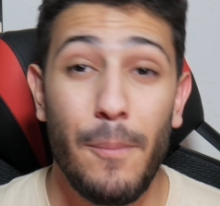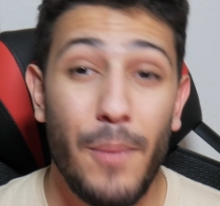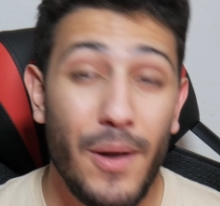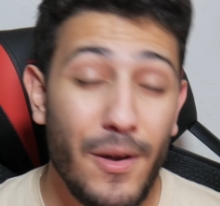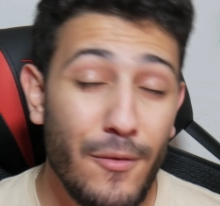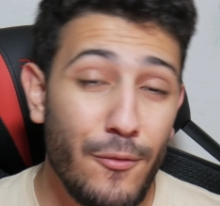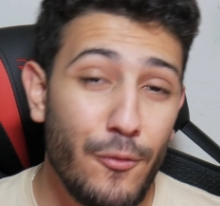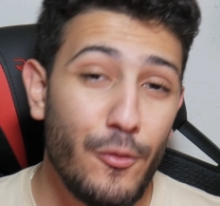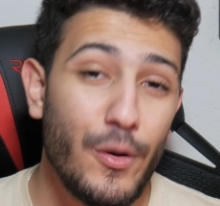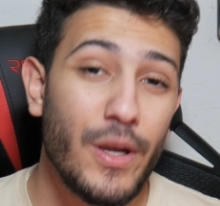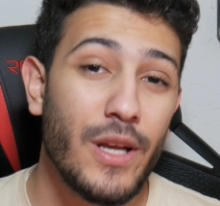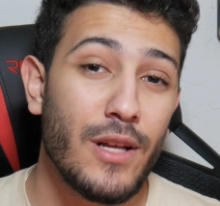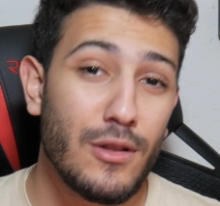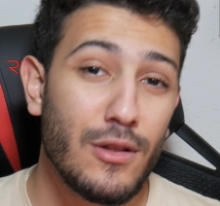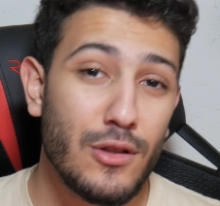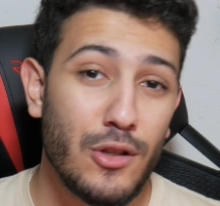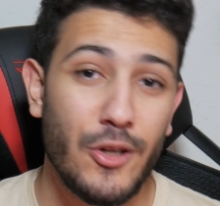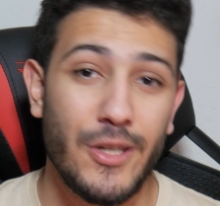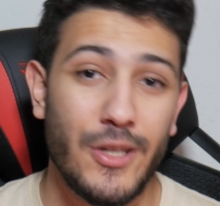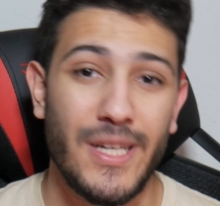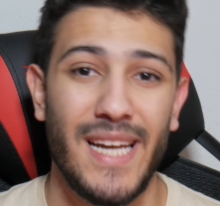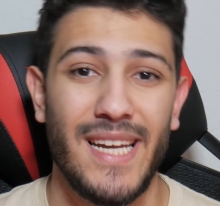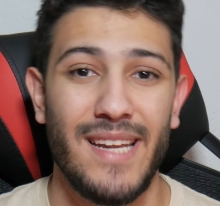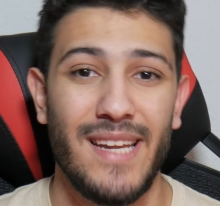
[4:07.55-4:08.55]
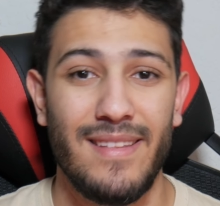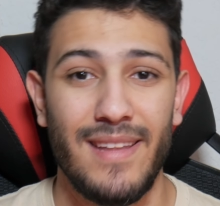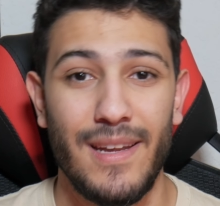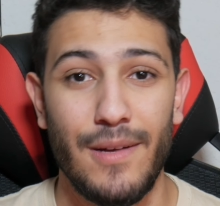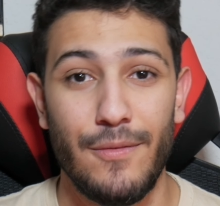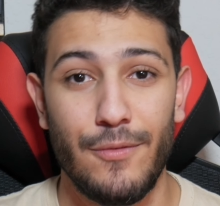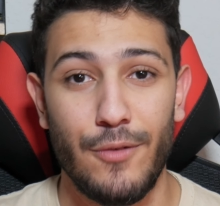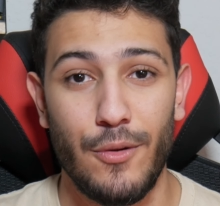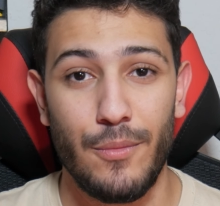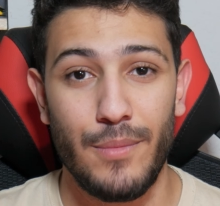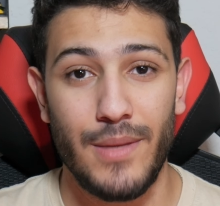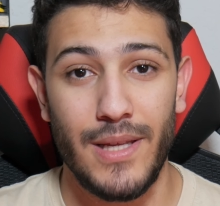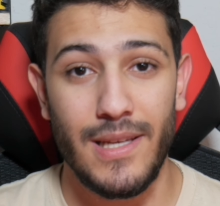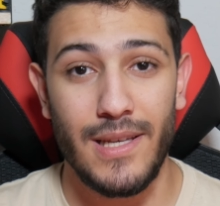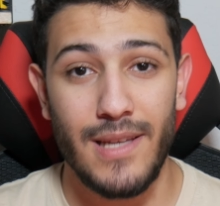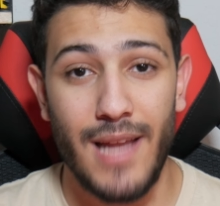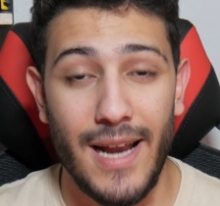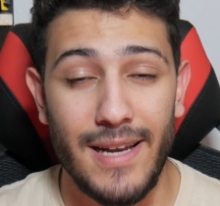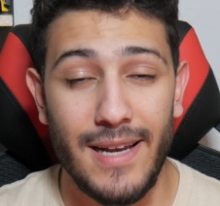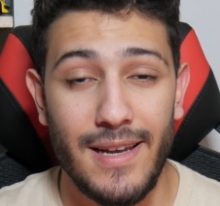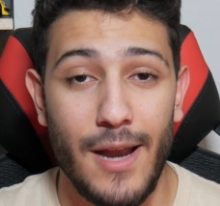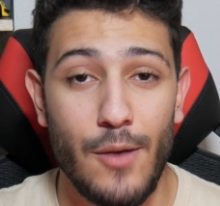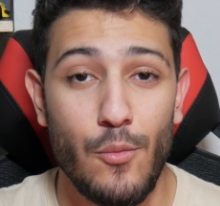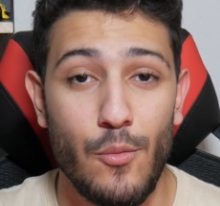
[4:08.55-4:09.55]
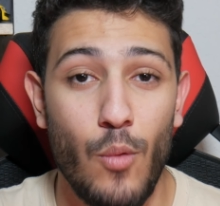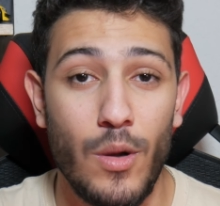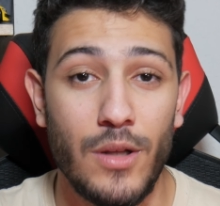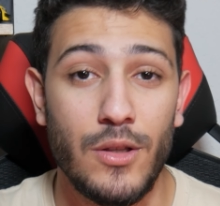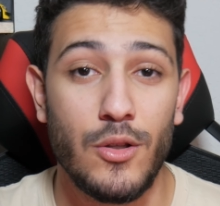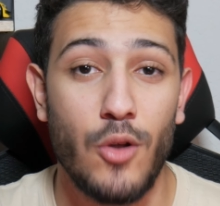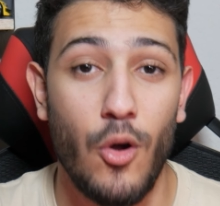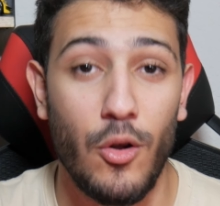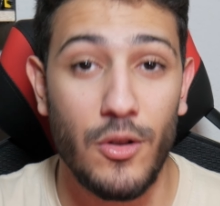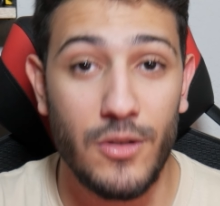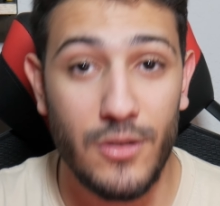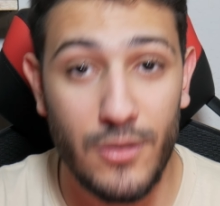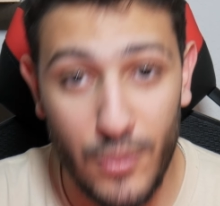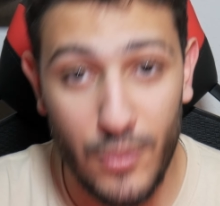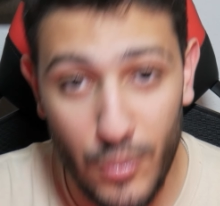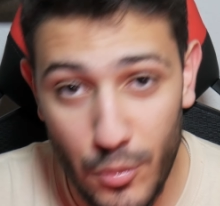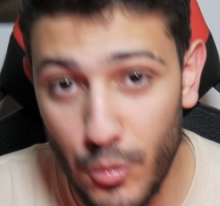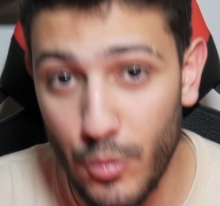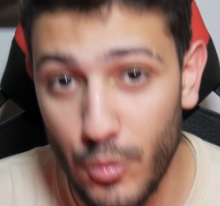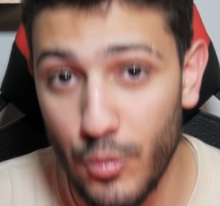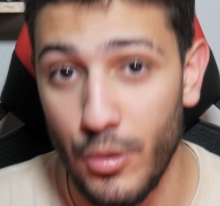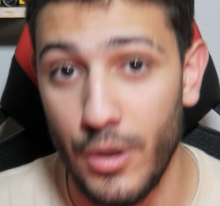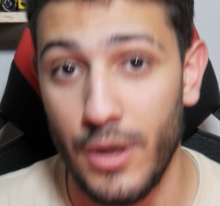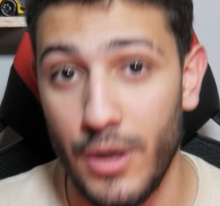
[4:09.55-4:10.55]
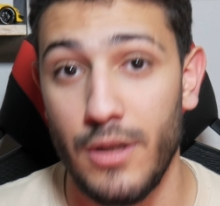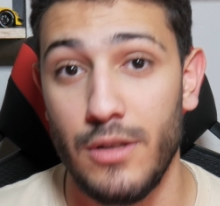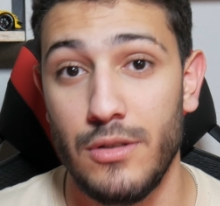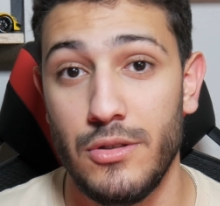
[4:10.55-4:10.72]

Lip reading: But if we could learn anything from the 991.2